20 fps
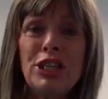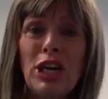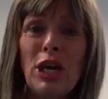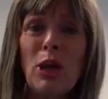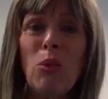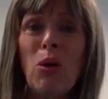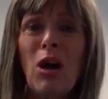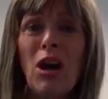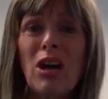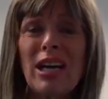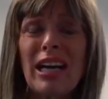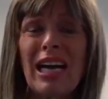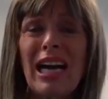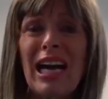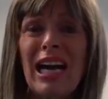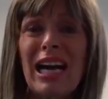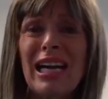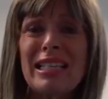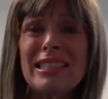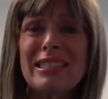know what,
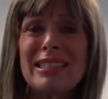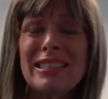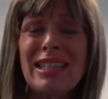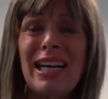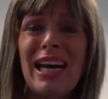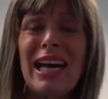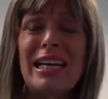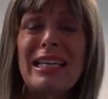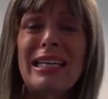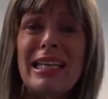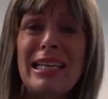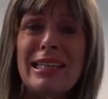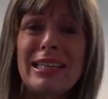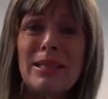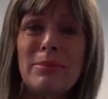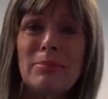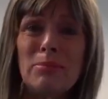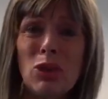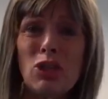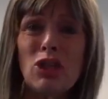guys? I need
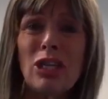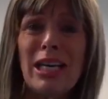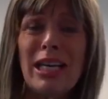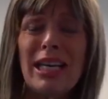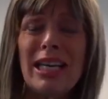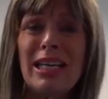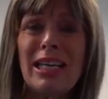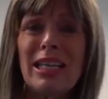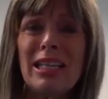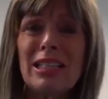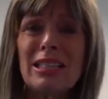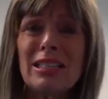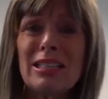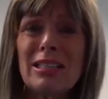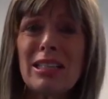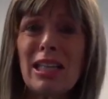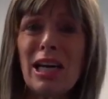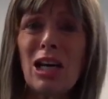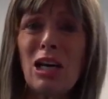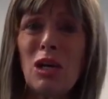the money.
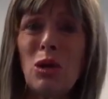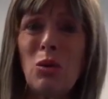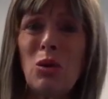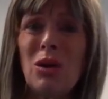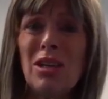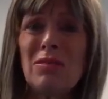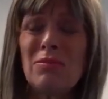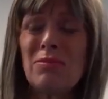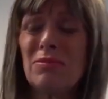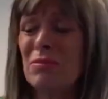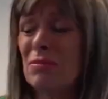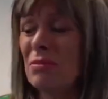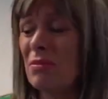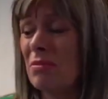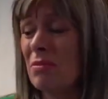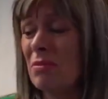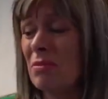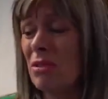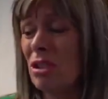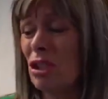So,
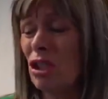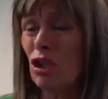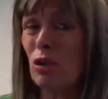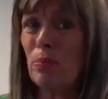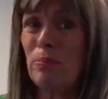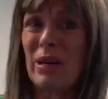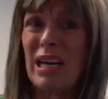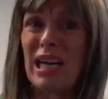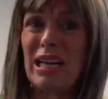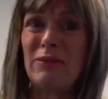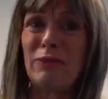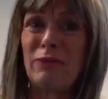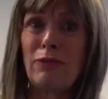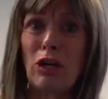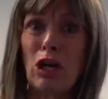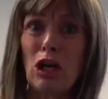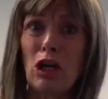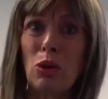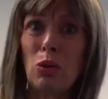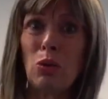goodbye,
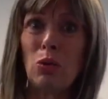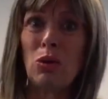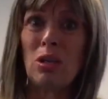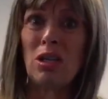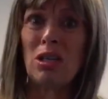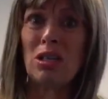phone.